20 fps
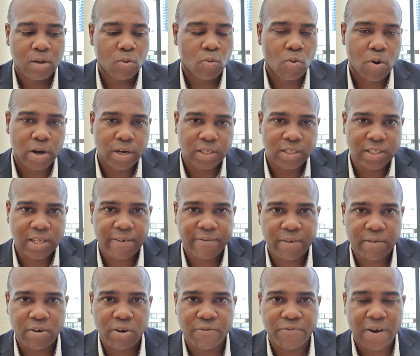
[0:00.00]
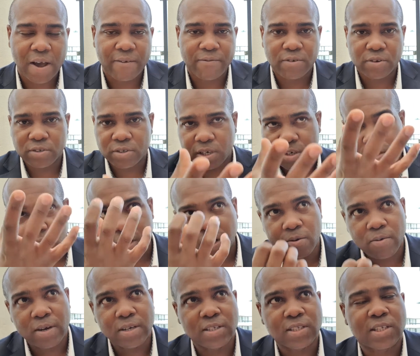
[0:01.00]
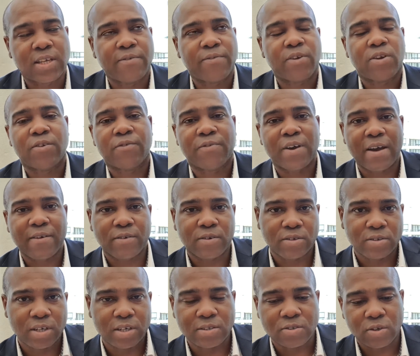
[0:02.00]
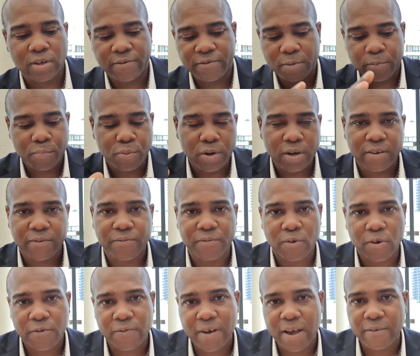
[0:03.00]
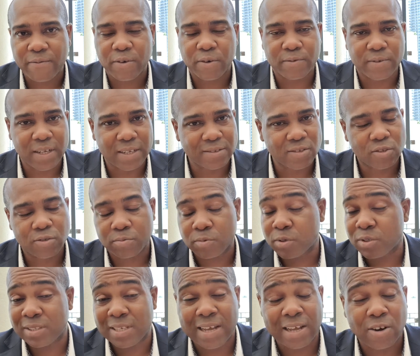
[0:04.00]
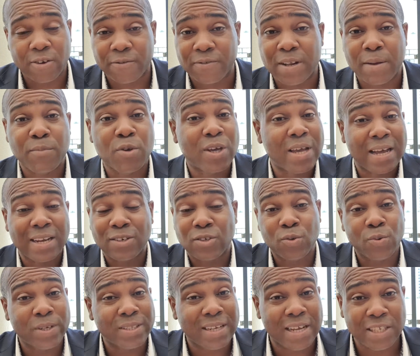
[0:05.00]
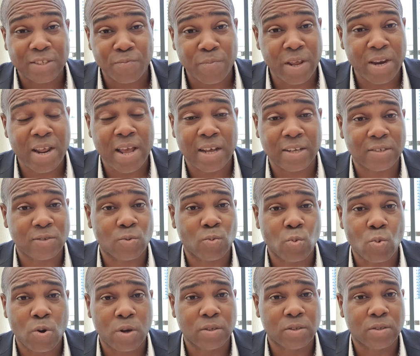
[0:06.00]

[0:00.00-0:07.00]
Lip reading: One is giving you 500, the other one is giving you 500. So if you put 4 or 5 of them, 10 of them, you can do it as many as you want.